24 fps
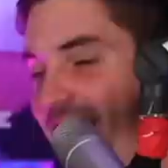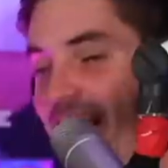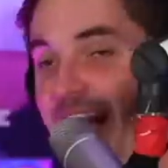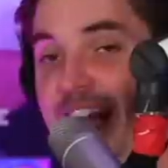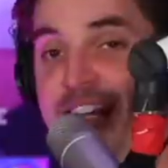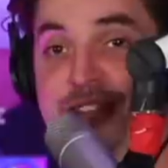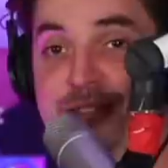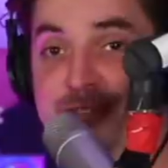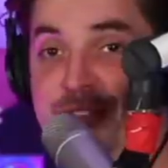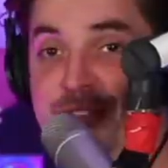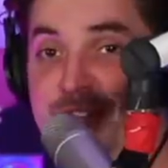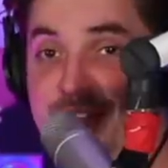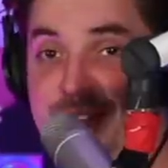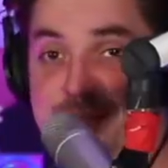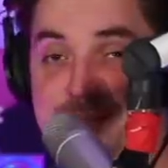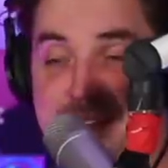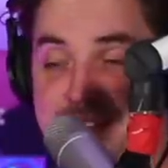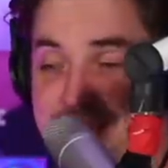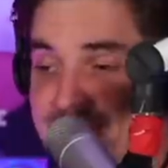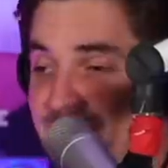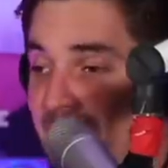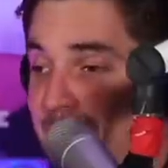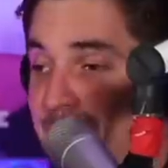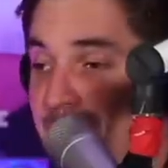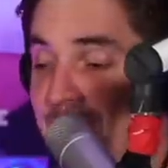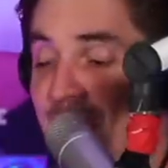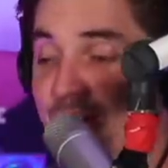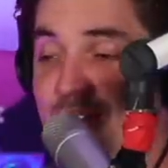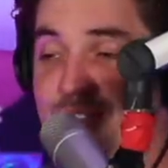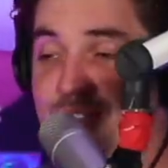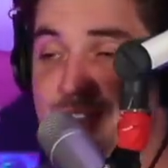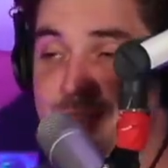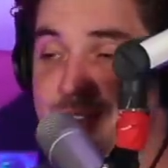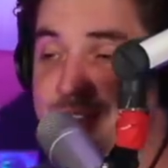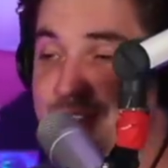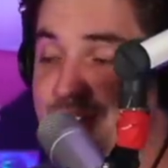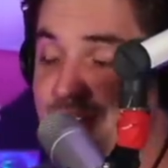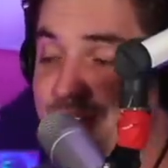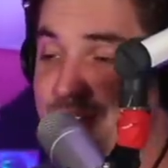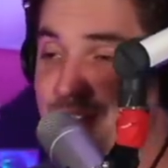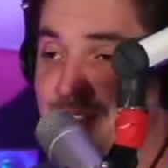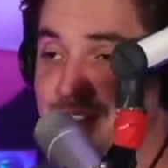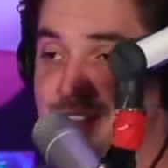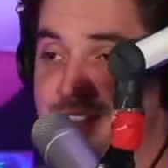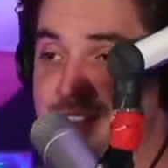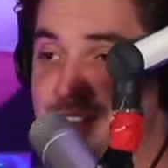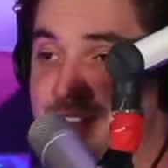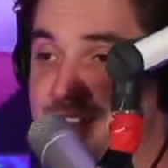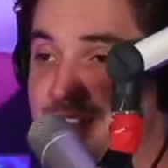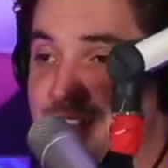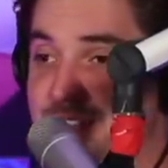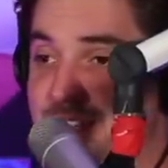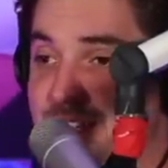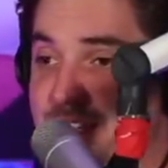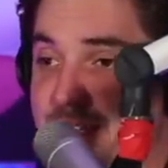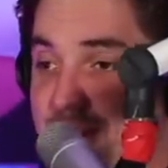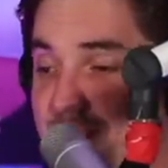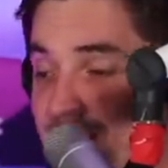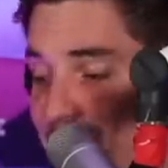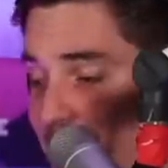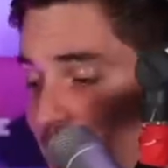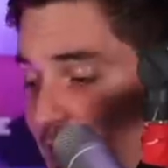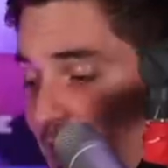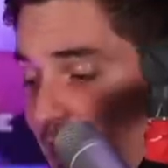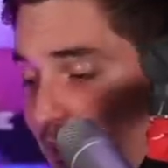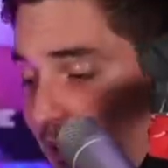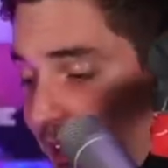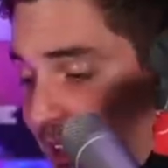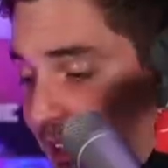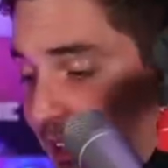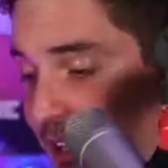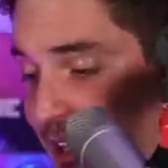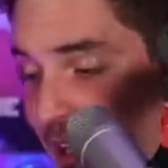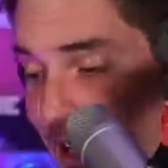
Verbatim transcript: it's really messed up, but also it's so delicious and it keeps me going.